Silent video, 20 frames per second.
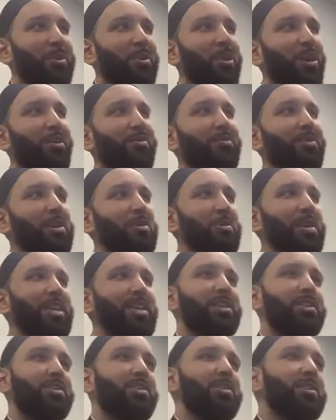of coffee, you eat
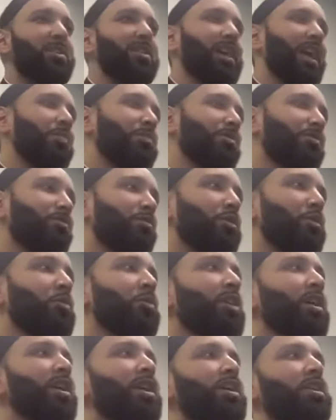a certain type of
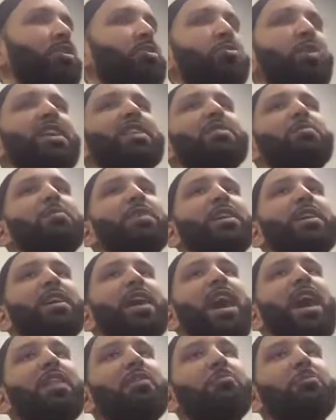food. Trust me,
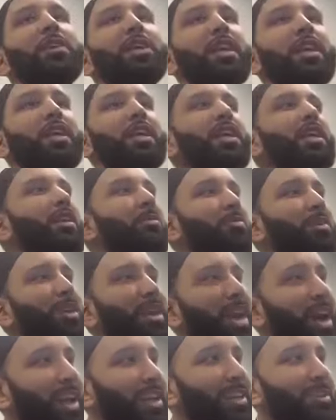gathering and eating
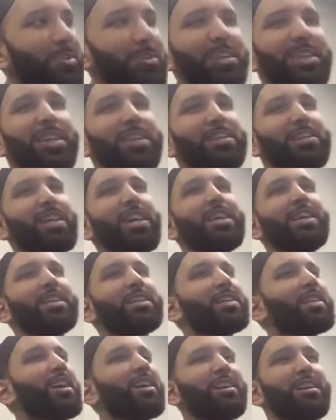biryani or eating steak
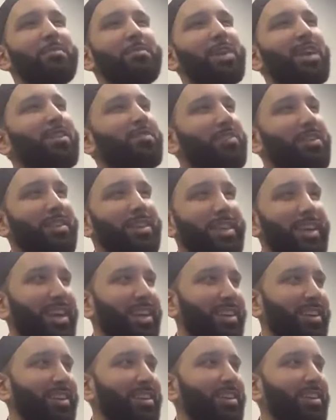is not going to benefit the
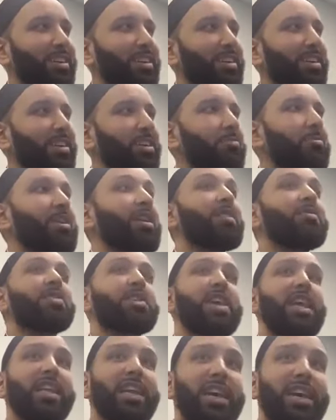dead. You want to give
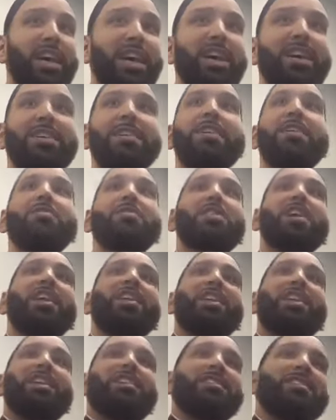sadaqah? Give
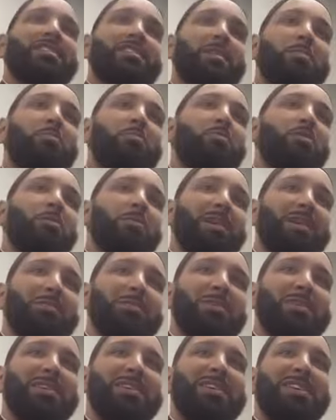sadaqah to some poor
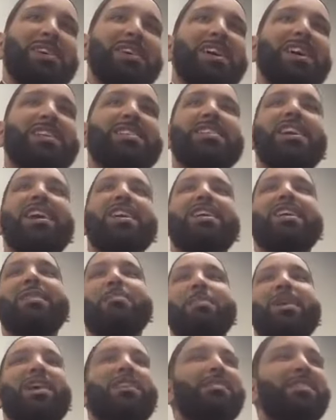people. It's not going to
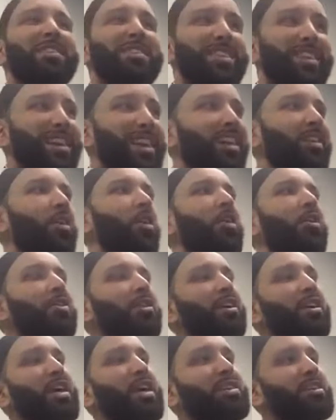benefit the dead. All
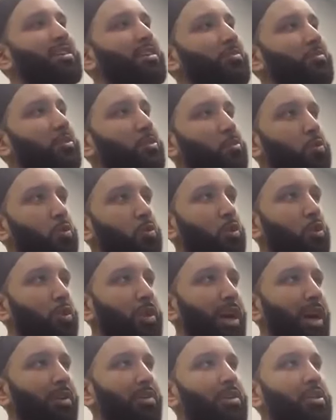the customs were
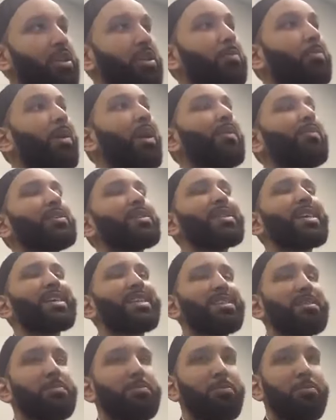ruled out. So the Prophet
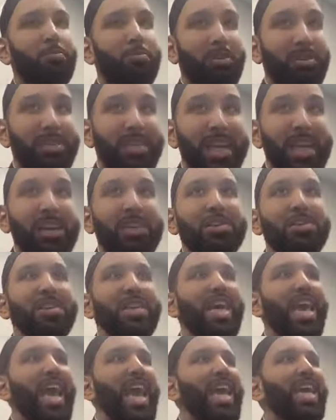
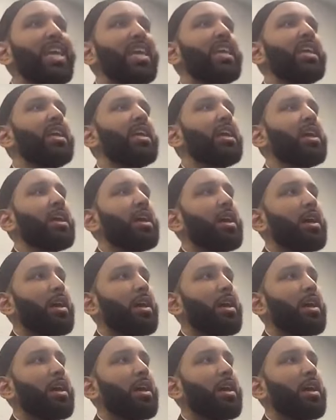particularly hated